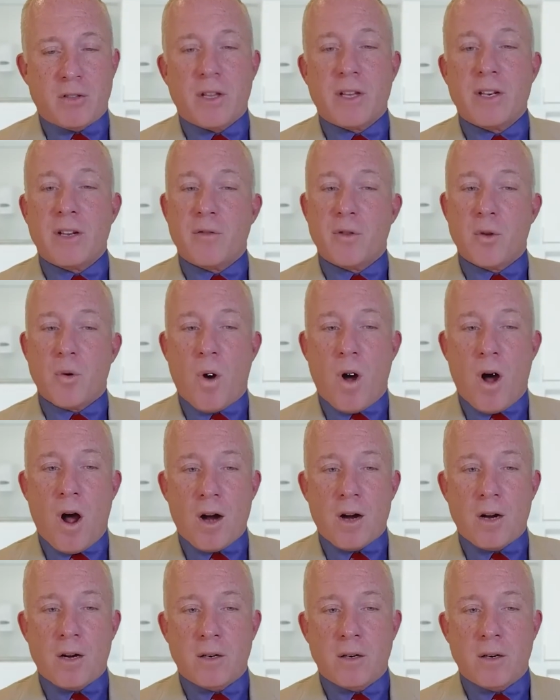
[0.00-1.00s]
And if you
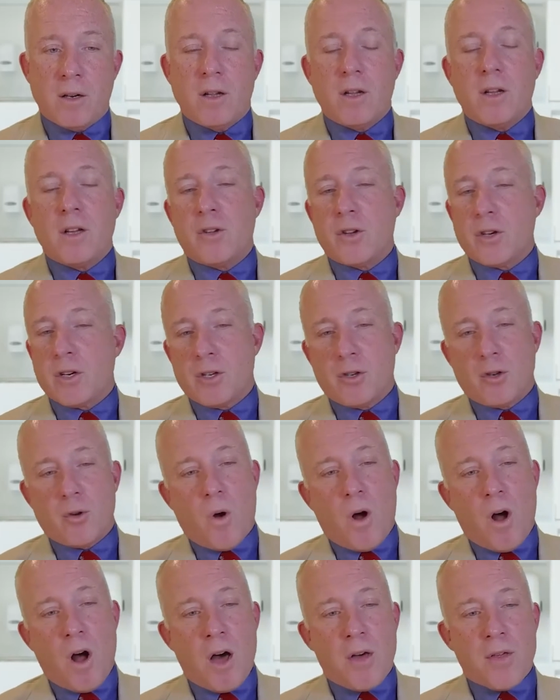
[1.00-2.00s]
are, you're going to do
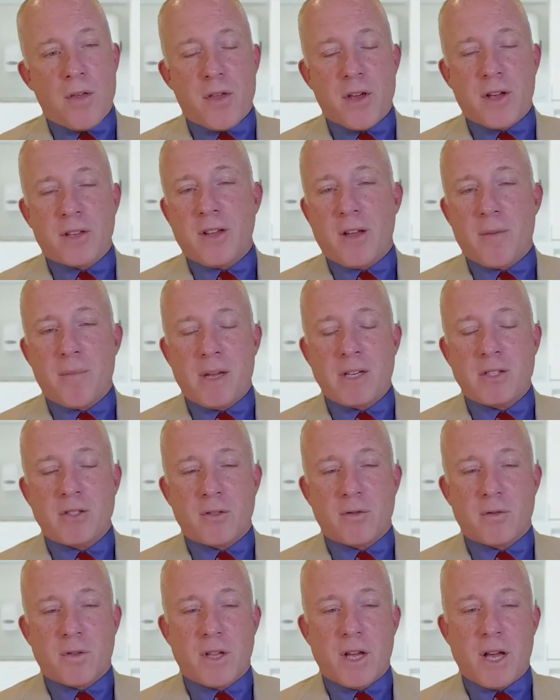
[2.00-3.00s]
all the things I
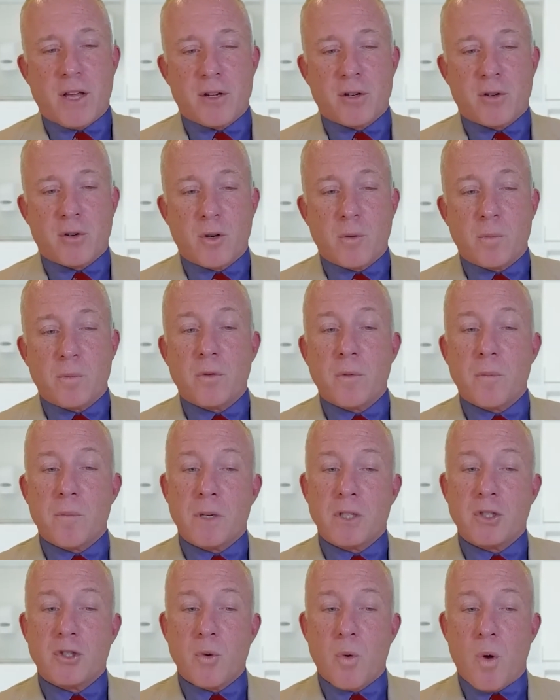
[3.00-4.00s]
mentioned for the other groups,
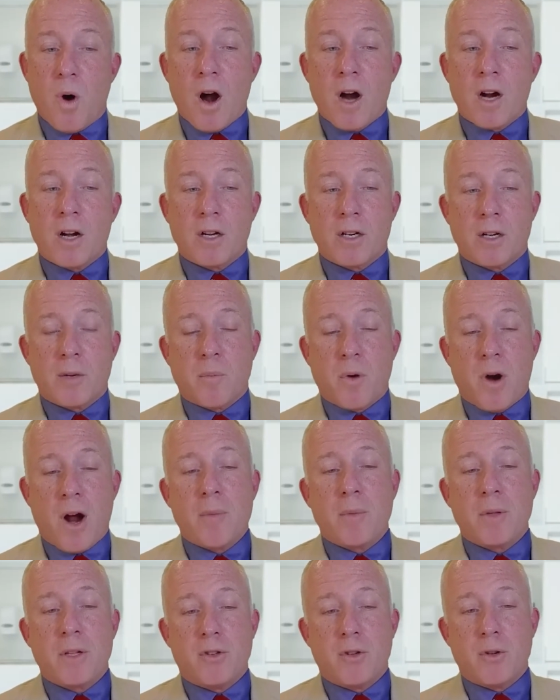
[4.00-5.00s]
but you are going to
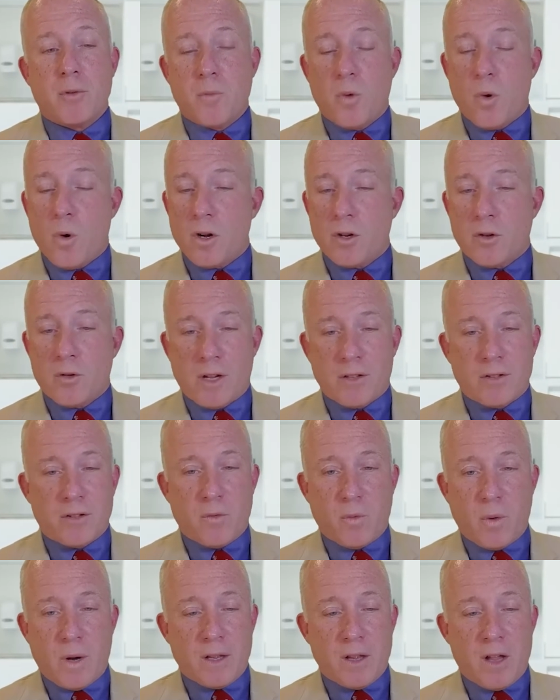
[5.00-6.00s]
probably do more
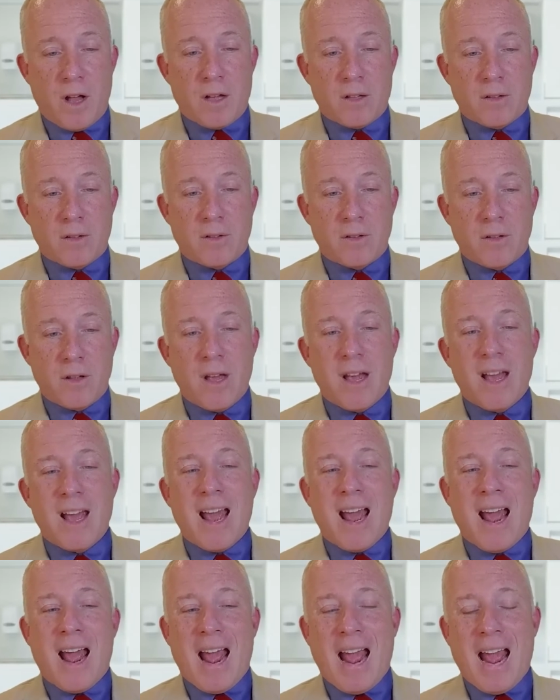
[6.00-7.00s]
aggressive weight loss,
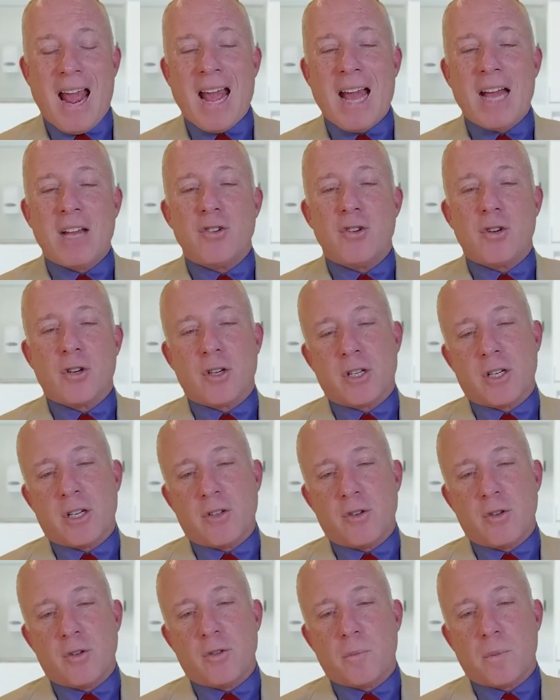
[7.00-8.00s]
and you're going to
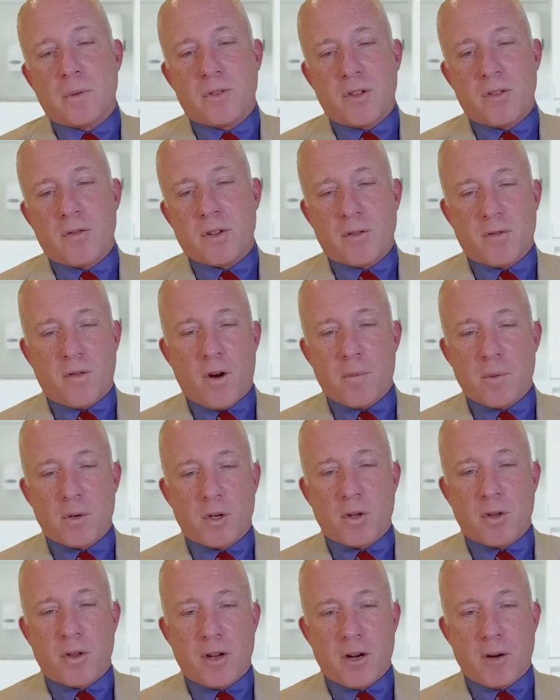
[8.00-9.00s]
do specific
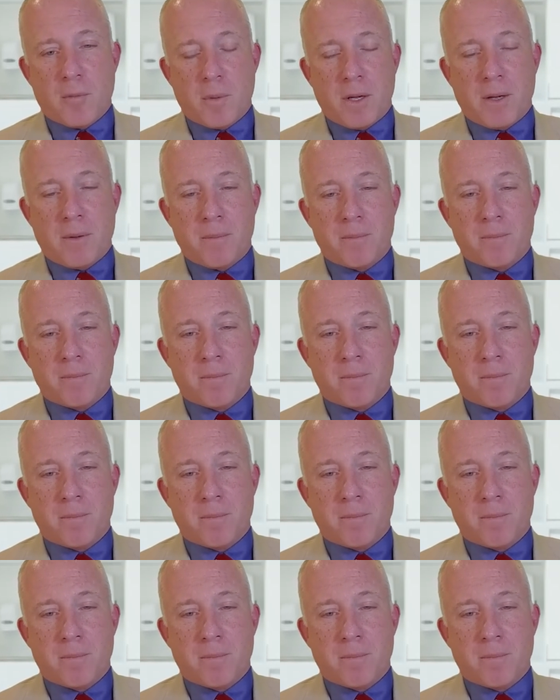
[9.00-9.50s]
pharmacotherapy.